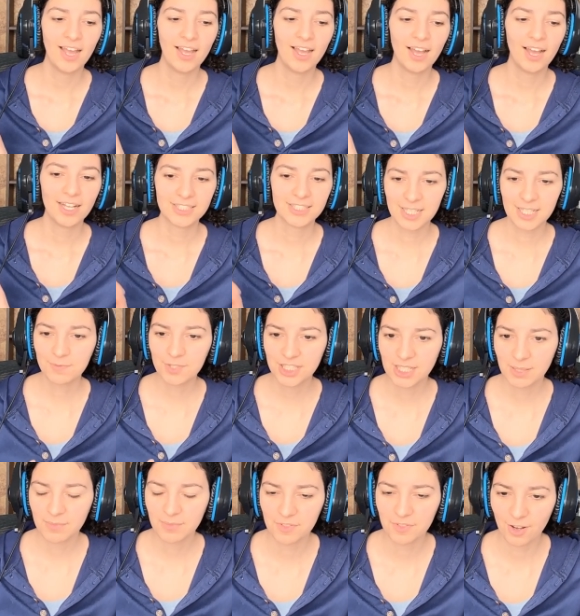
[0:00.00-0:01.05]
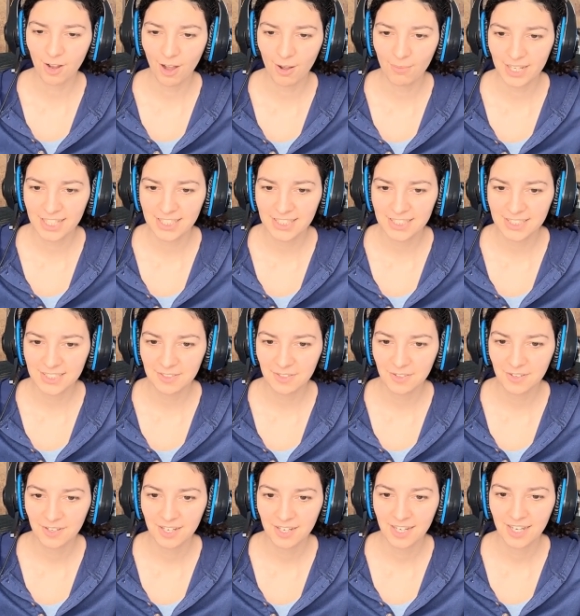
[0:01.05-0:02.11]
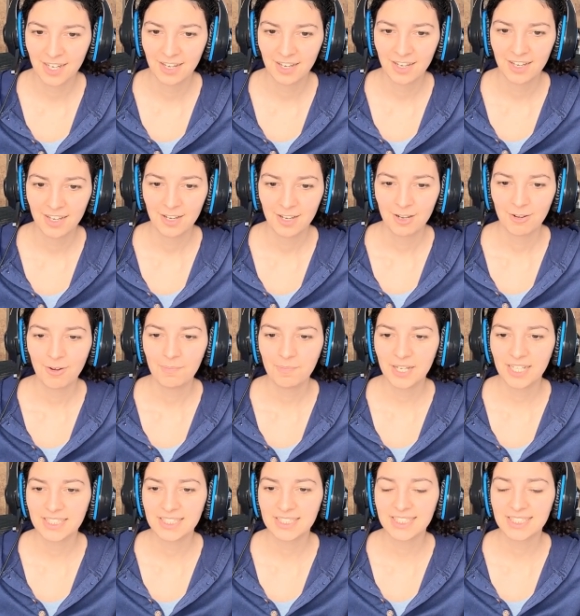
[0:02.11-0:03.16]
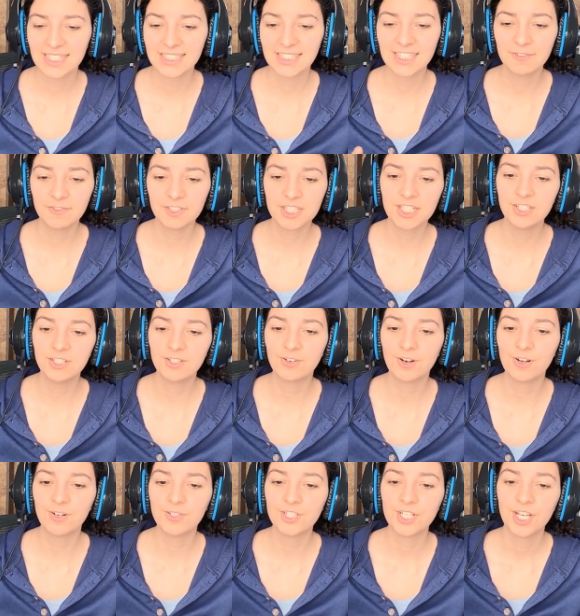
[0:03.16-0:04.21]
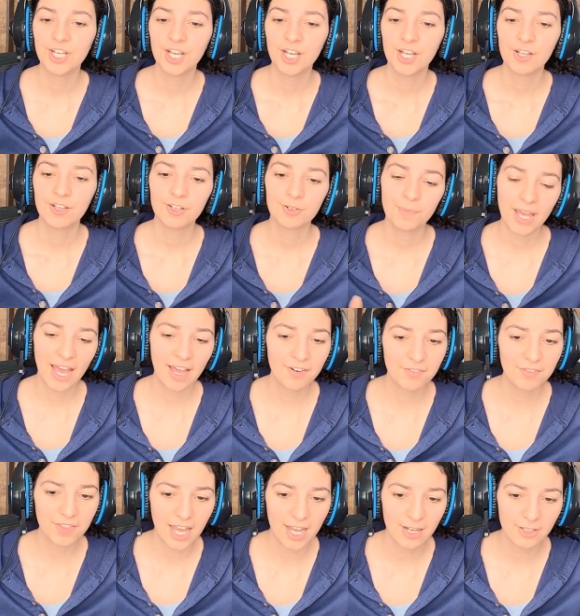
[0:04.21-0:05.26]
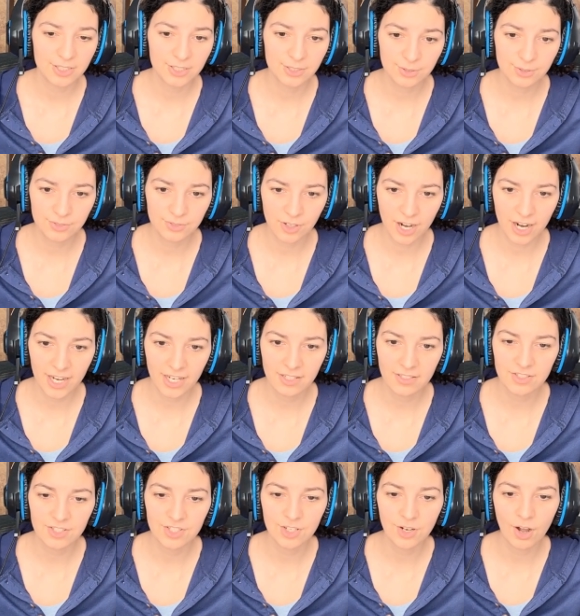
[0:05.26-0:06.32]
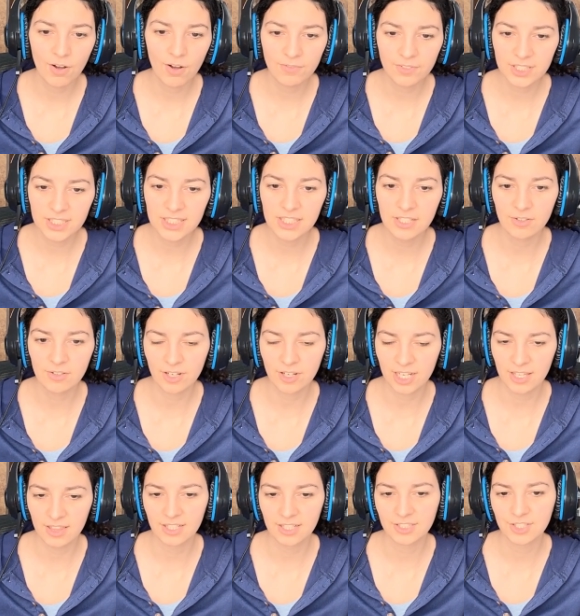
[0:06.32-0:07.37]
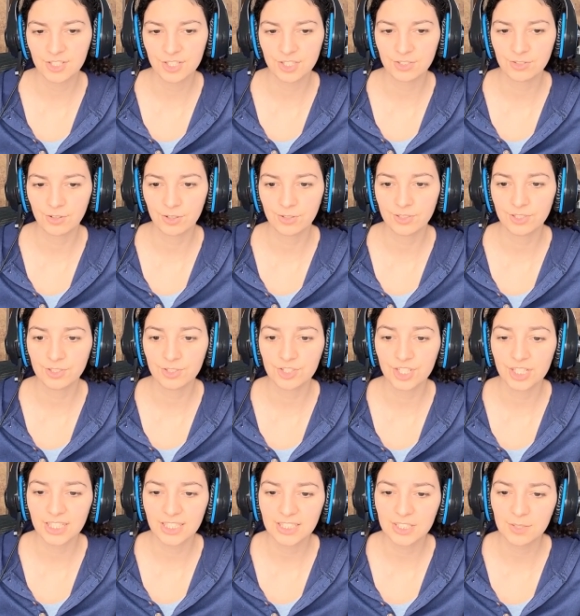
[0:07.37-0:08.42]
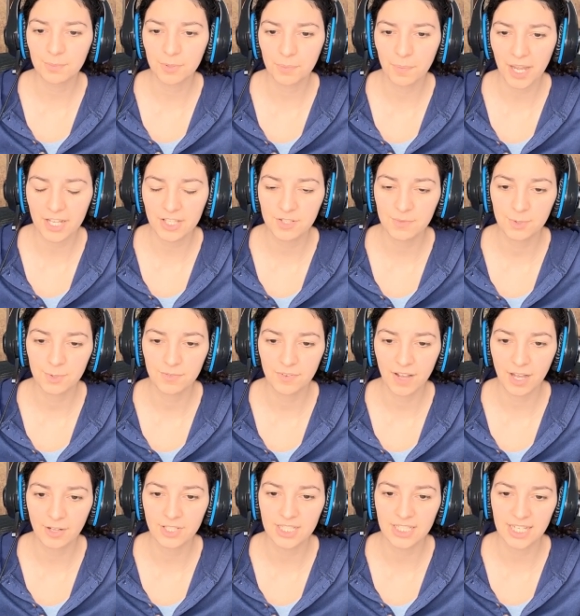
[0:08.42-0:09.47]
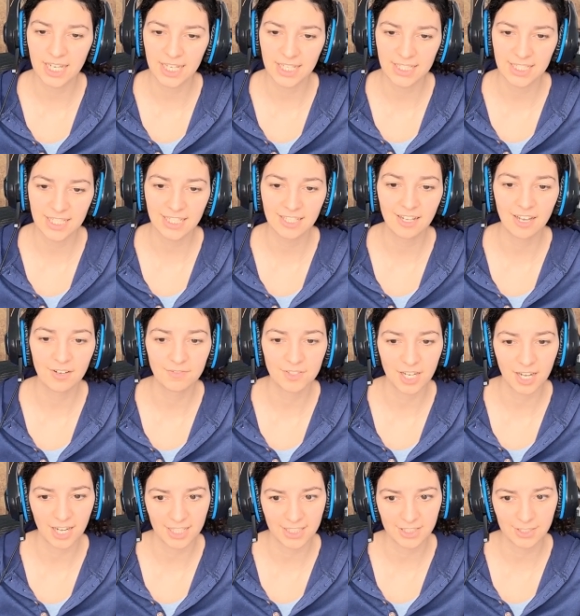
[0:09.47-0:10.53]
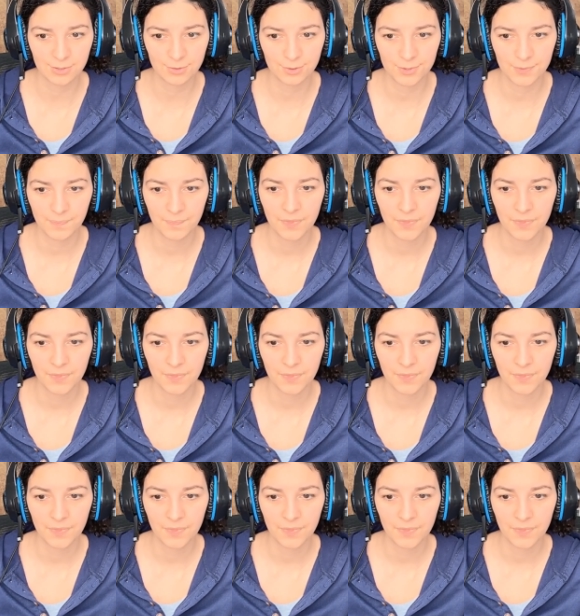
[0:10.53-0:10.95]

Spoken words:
I'll skip to some of the comments. One person says, 17-year-old could be out of the house soon, right? She obviously already thinks she's grown, so she needs to prepare to move out at 18 after high school.